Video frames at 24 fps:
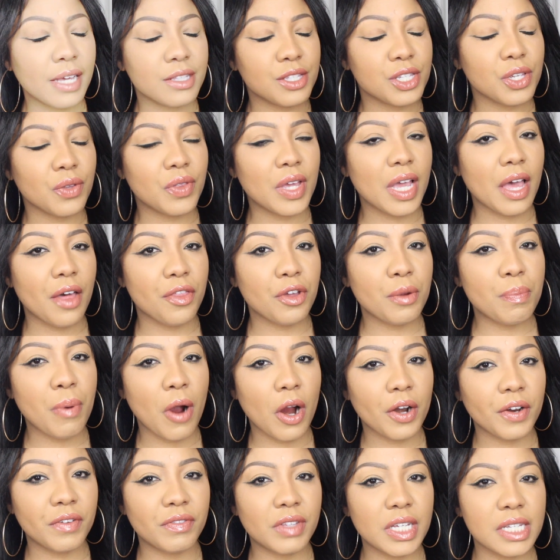and so the other
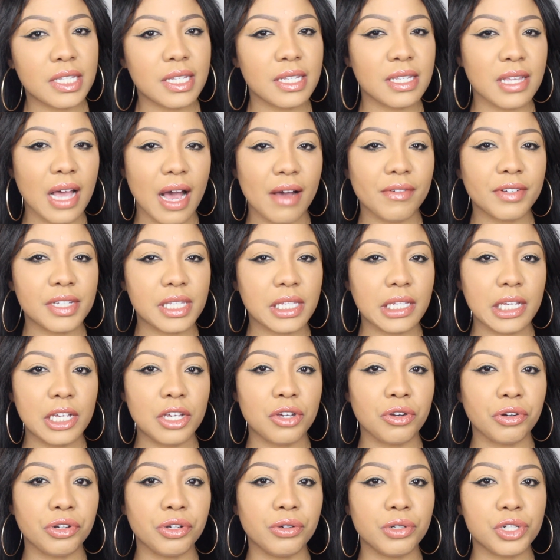part of this is
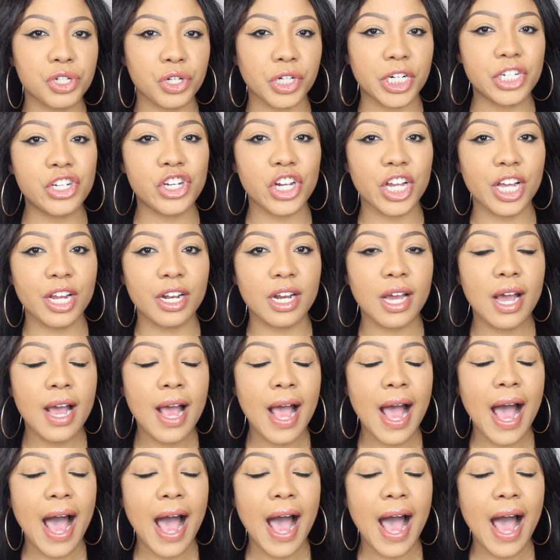obviously your nutrition.